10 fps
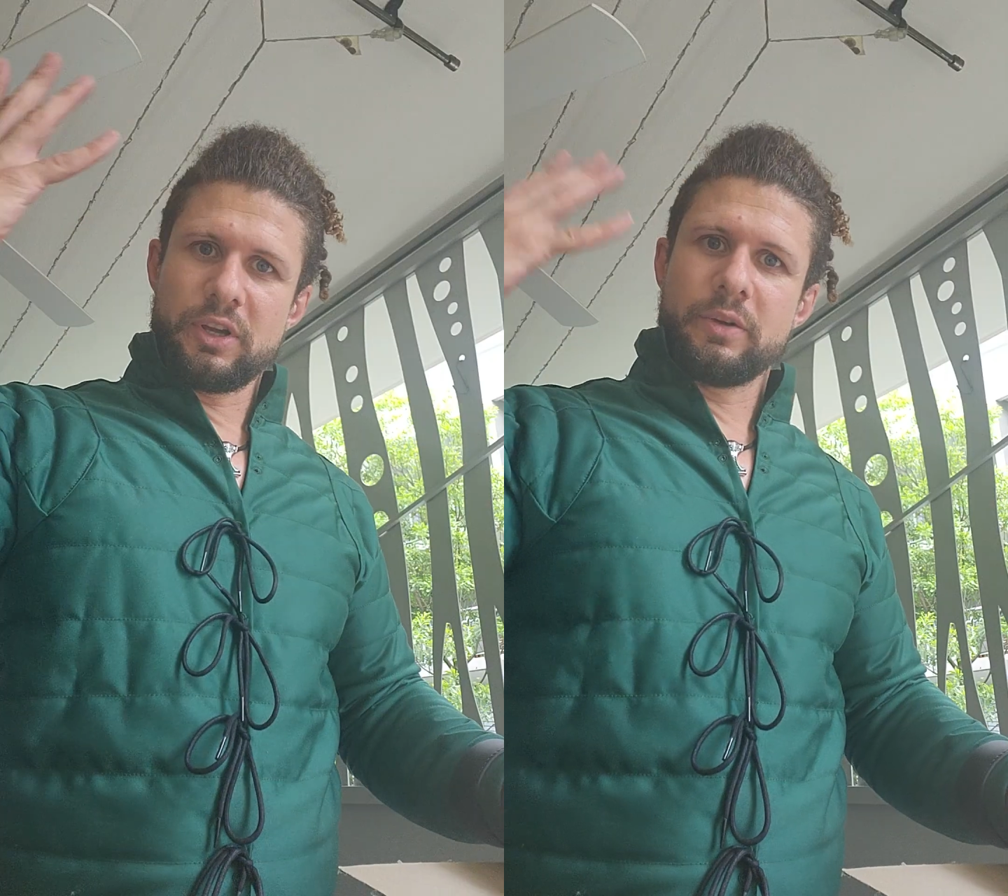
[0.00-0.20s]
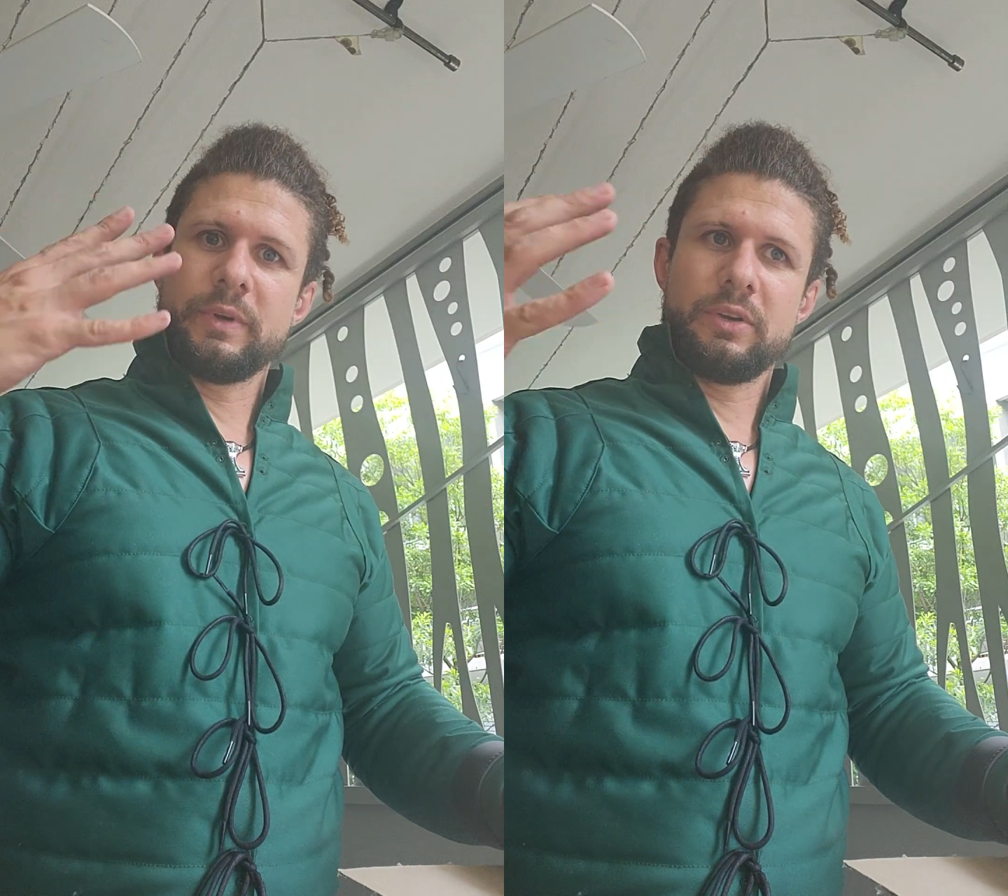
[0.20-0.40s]

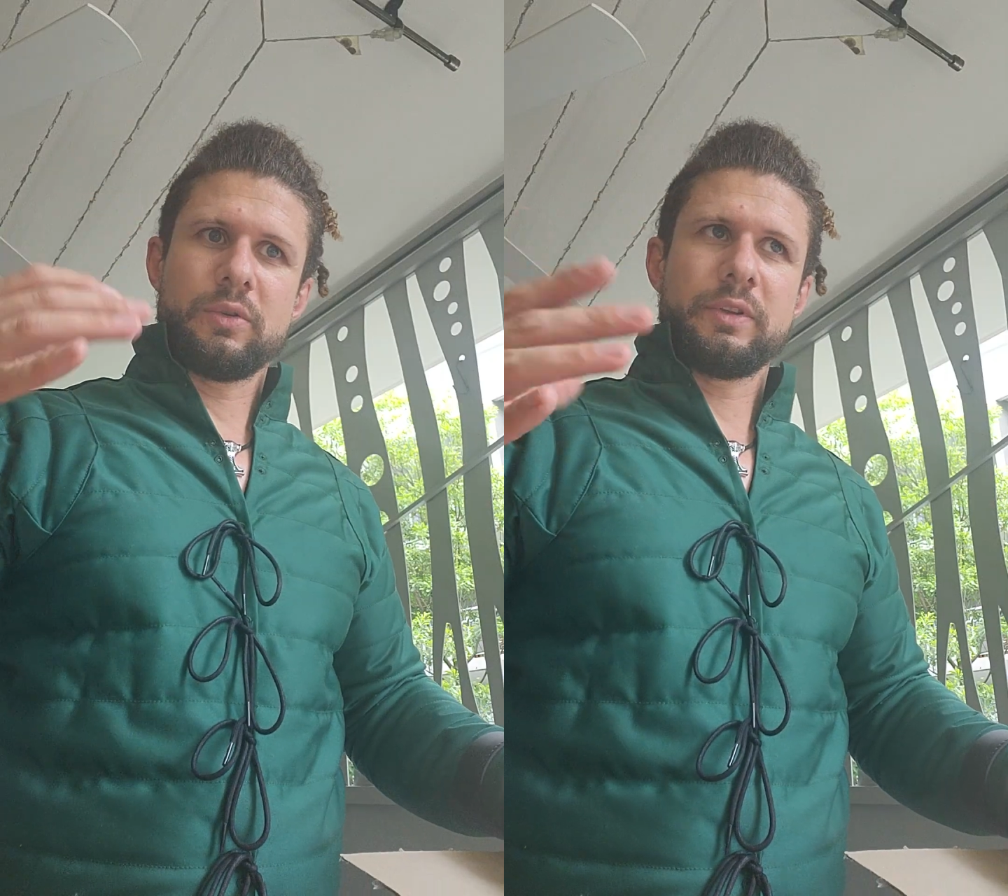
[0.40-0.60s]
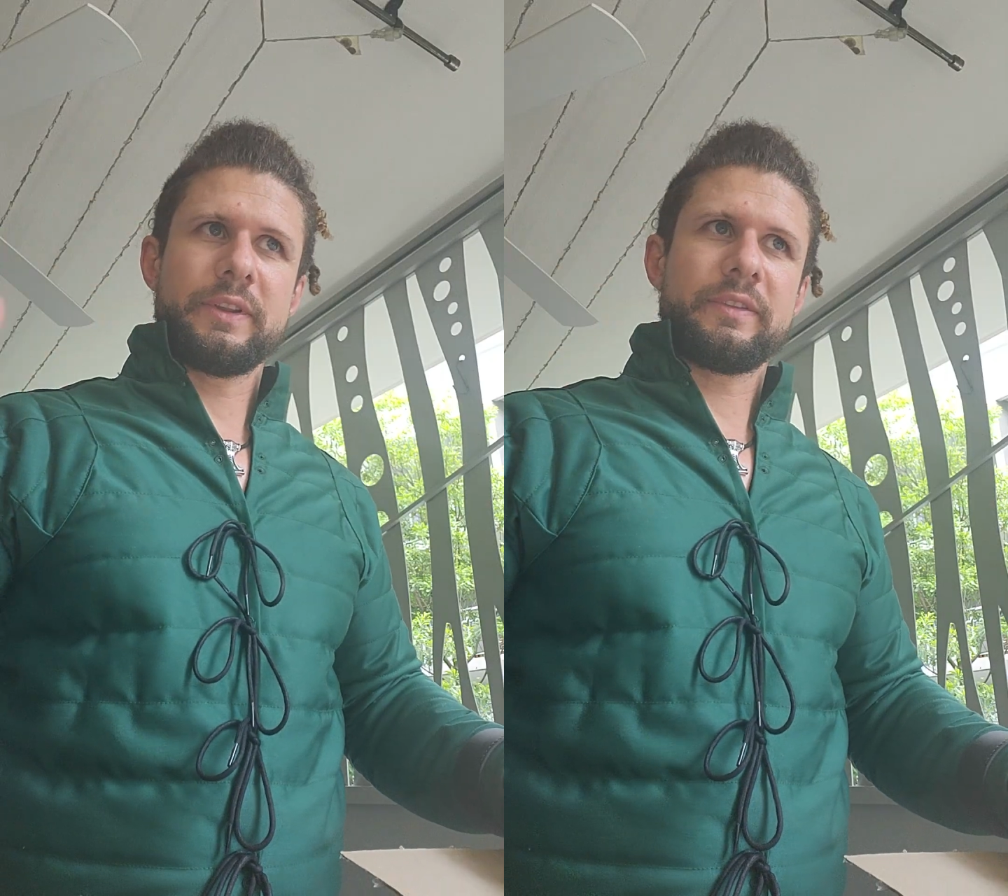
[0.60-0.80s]
helmet and
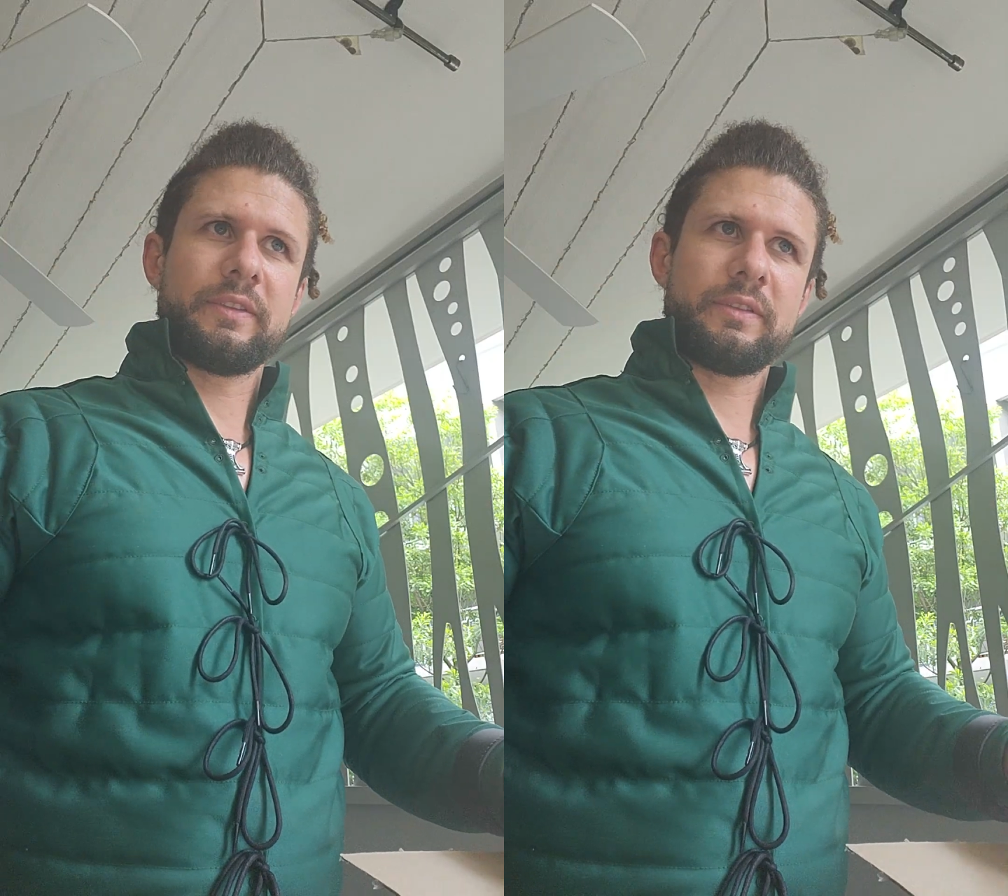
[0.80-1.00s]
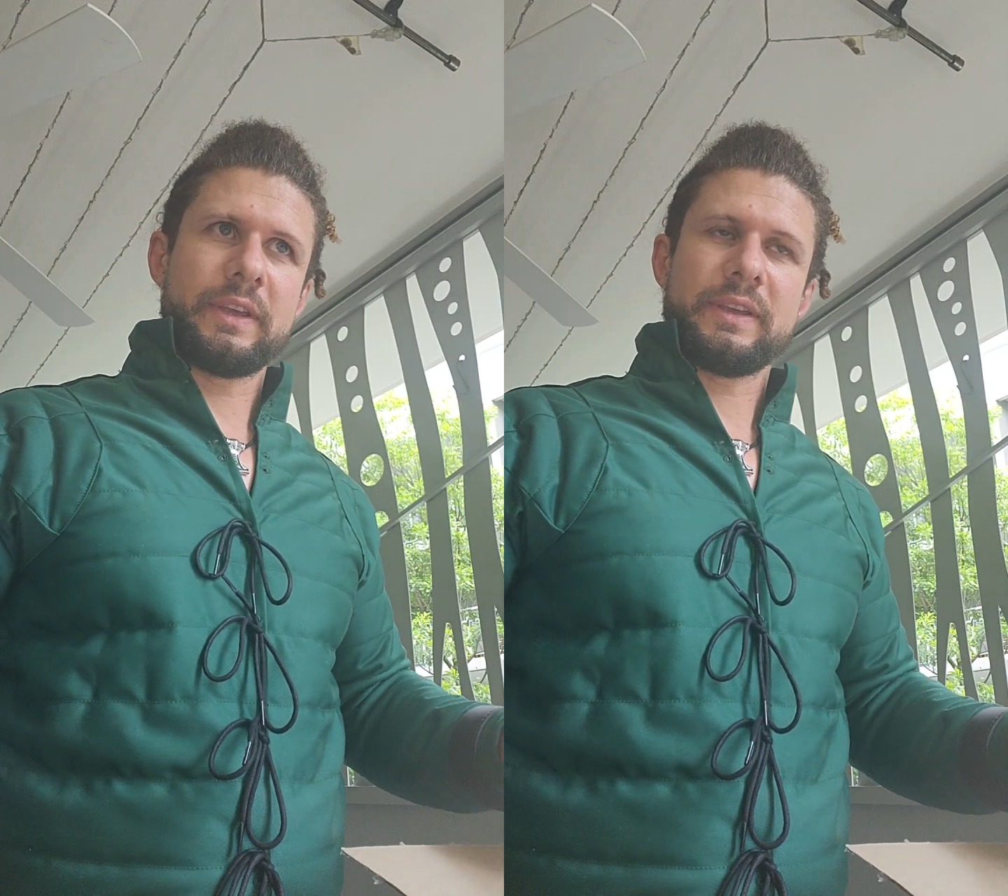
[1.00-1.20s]
gauntlets
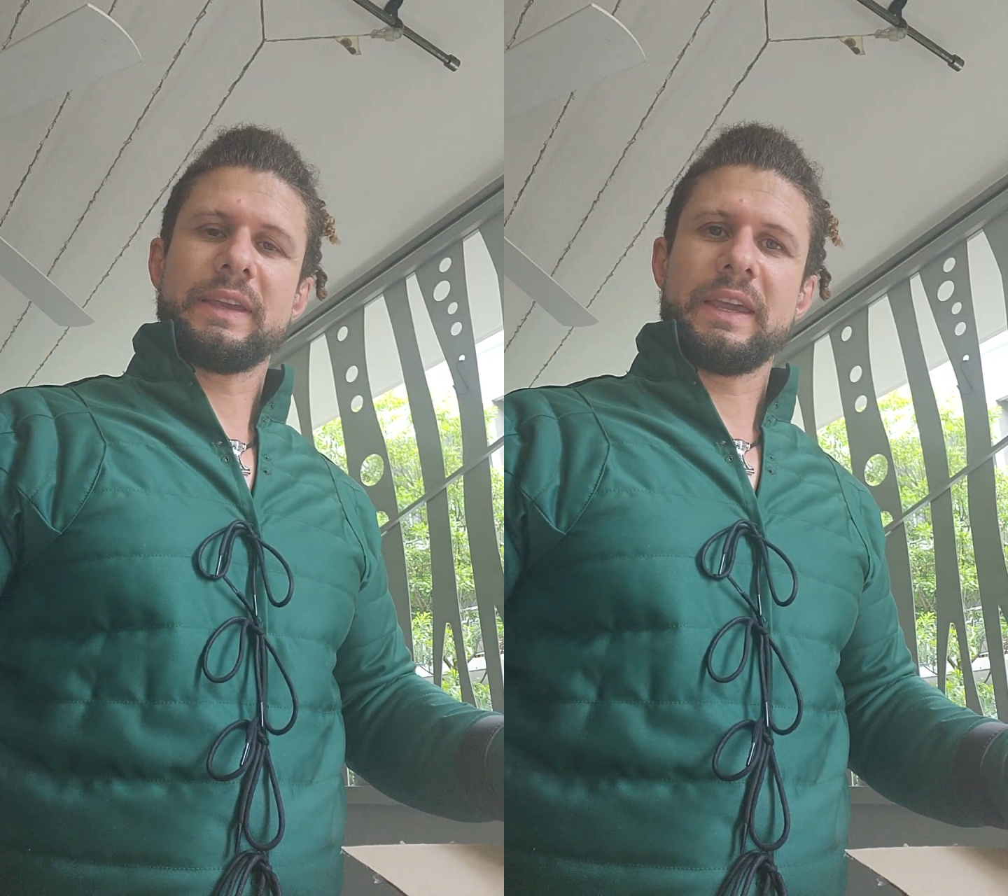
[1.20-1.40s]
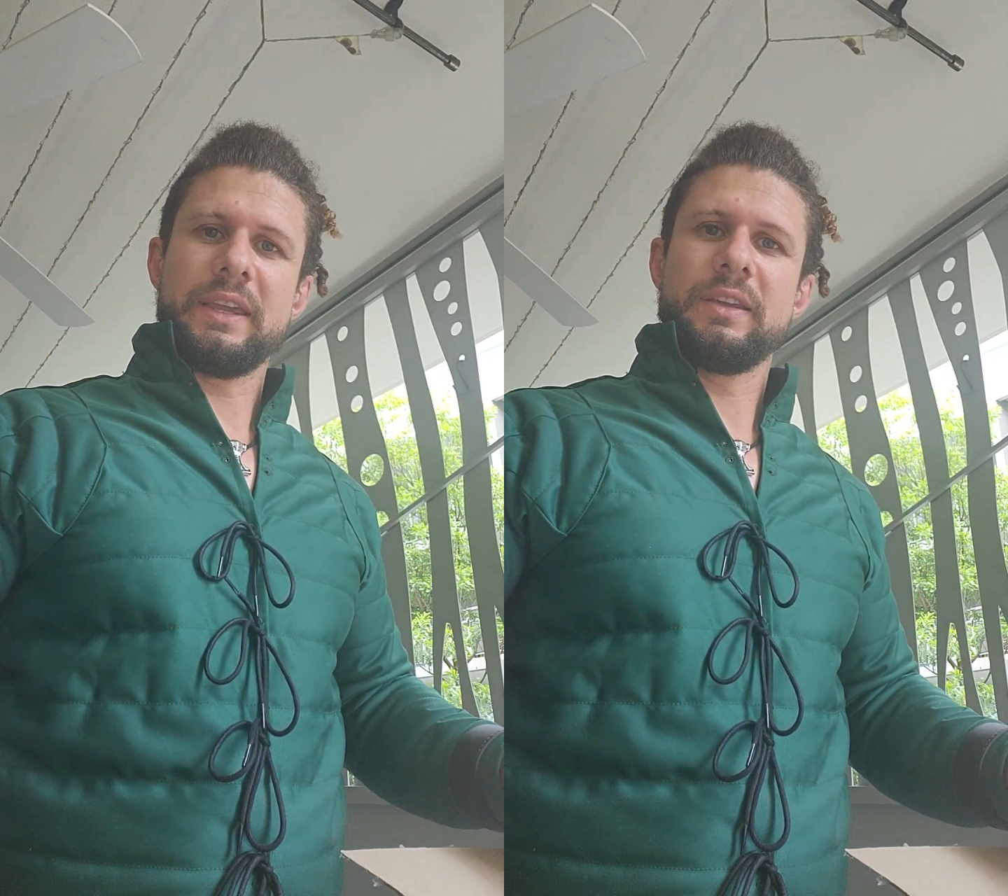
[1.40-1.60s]
is like
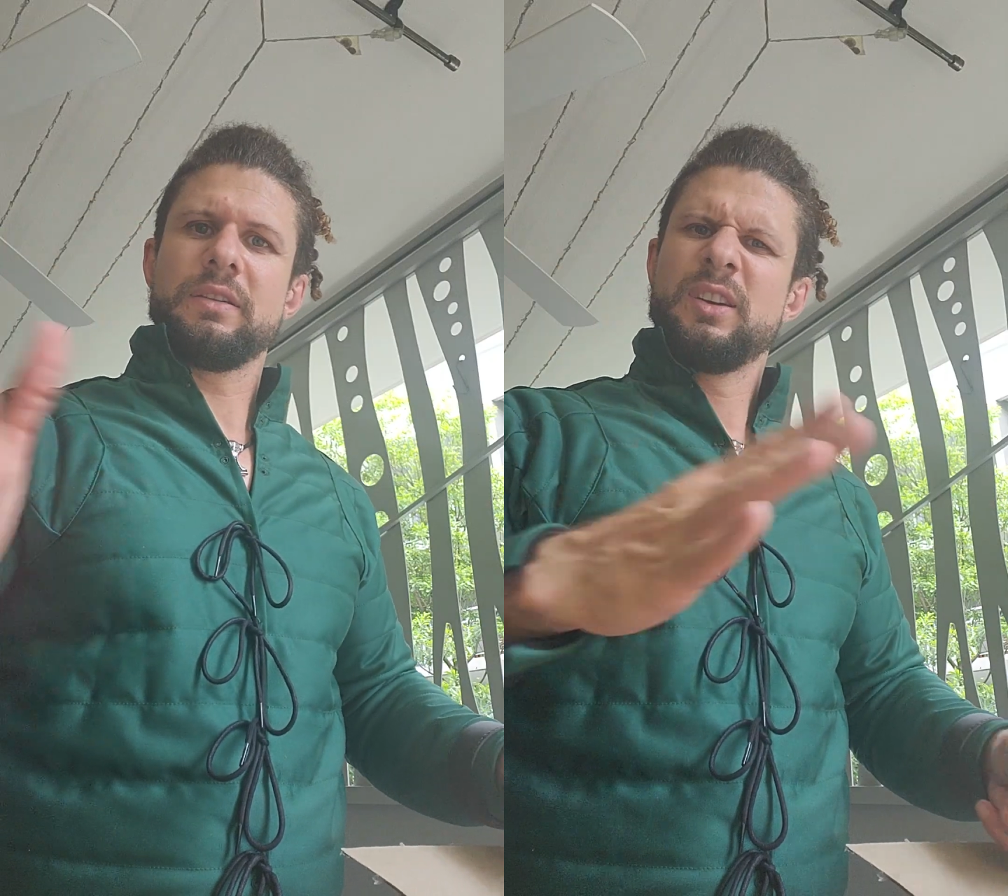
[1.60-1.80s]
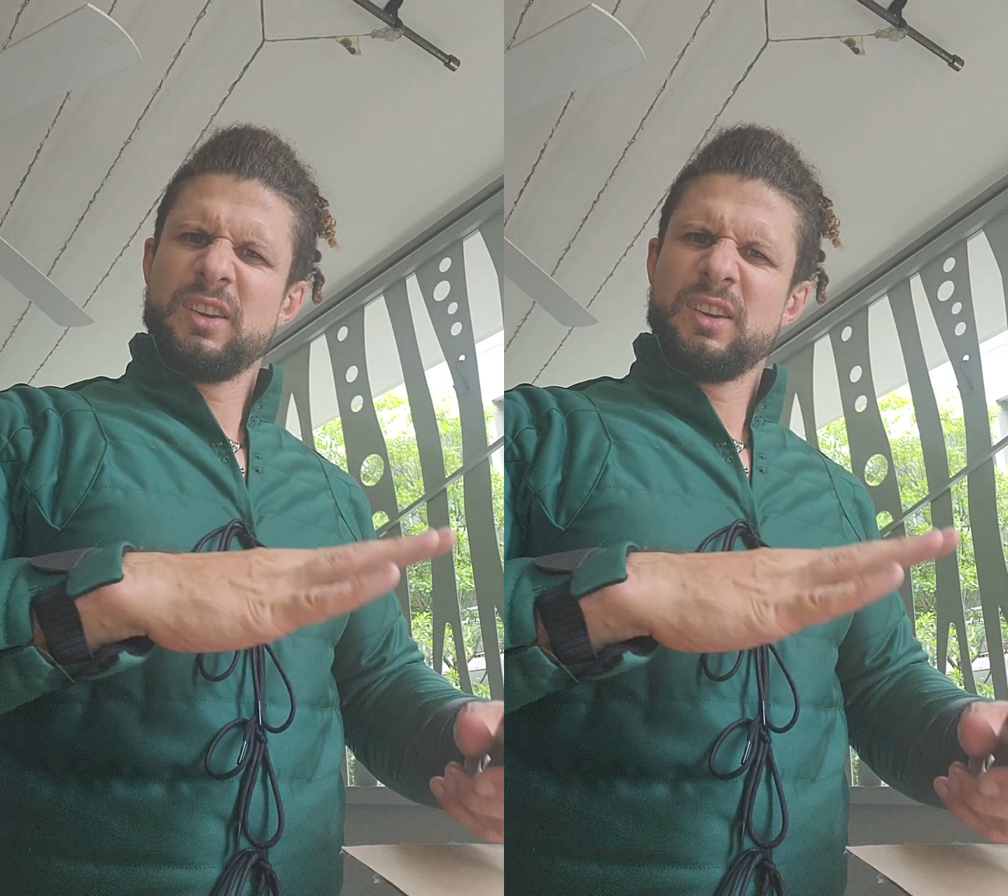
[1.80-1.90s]
key.